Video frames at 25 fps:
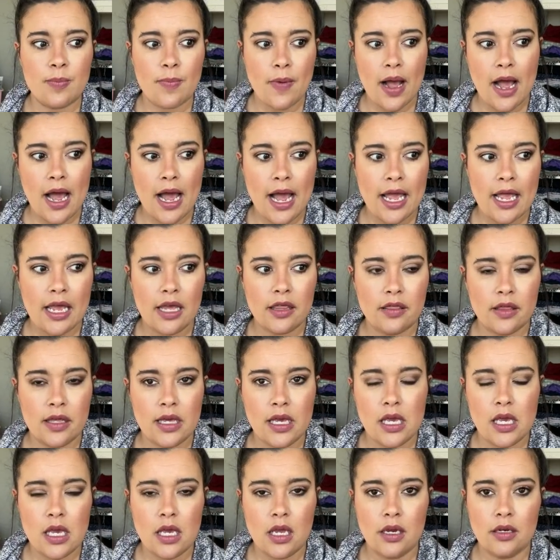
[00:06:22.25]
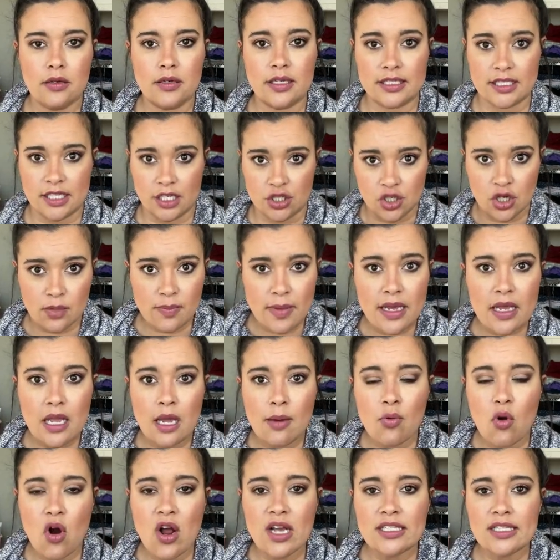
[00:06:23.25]
by the
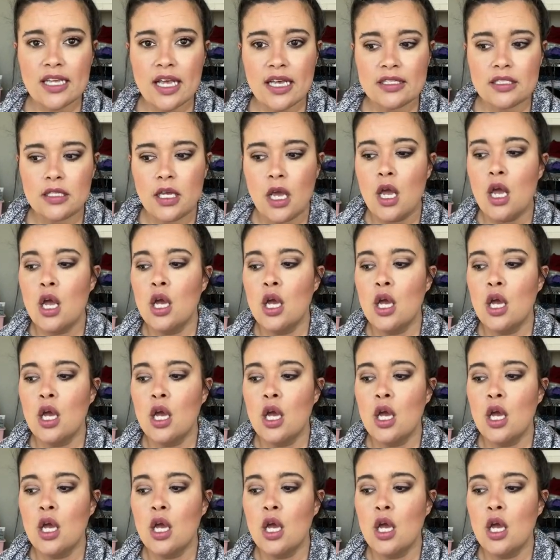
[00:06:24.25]
decision-making process.